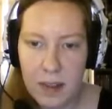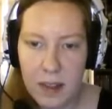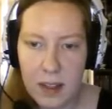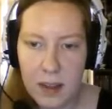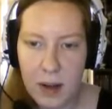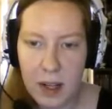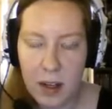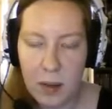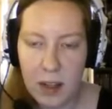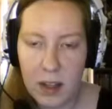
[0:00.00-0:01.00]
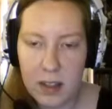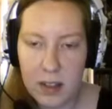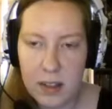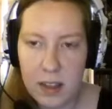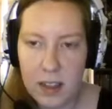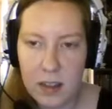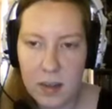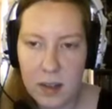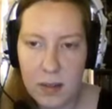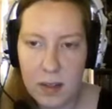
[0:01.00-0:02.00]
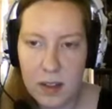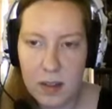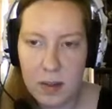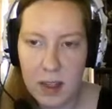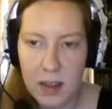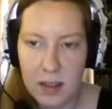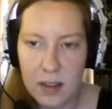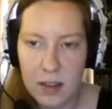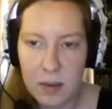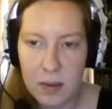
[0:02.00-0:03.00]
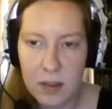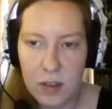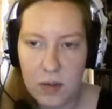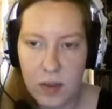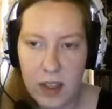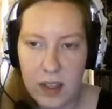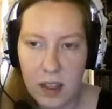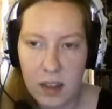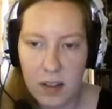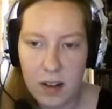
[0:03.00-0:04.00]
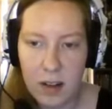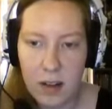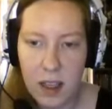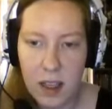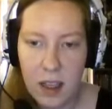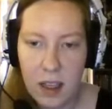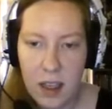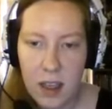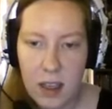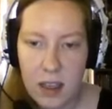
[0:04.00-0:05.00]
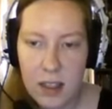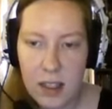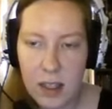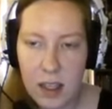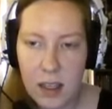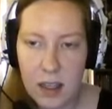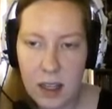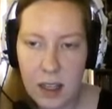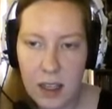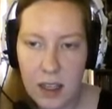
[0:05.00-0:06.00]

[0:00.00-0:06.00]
Not quite all blocks are accessible. I'm assuming this one's just facing the wrong way. So like, could I?